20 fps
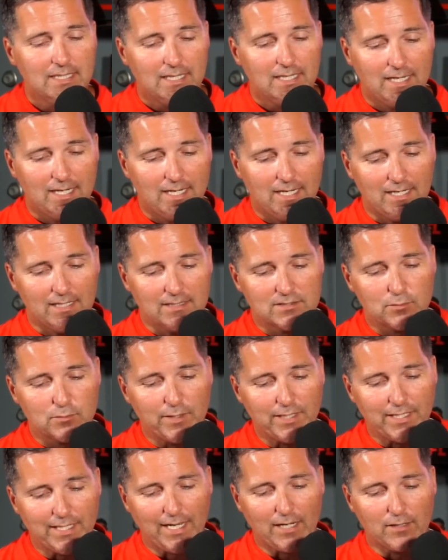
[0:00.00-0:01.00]
uh,
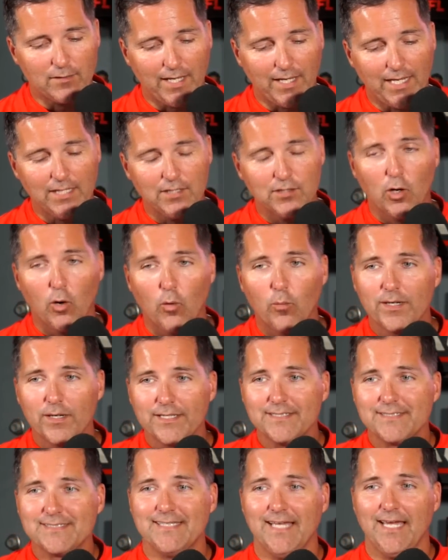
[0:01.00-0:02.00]
tweeting out, Ain't
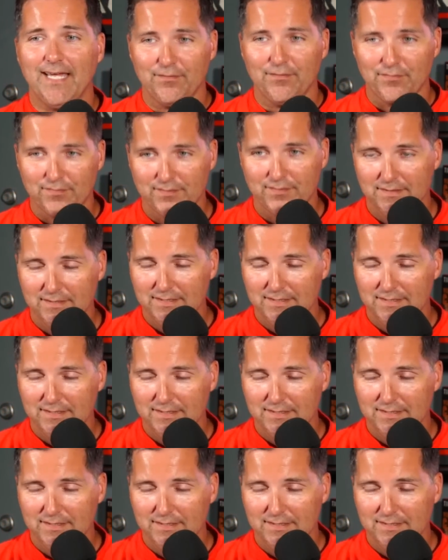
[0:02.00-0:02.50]
nobody safe.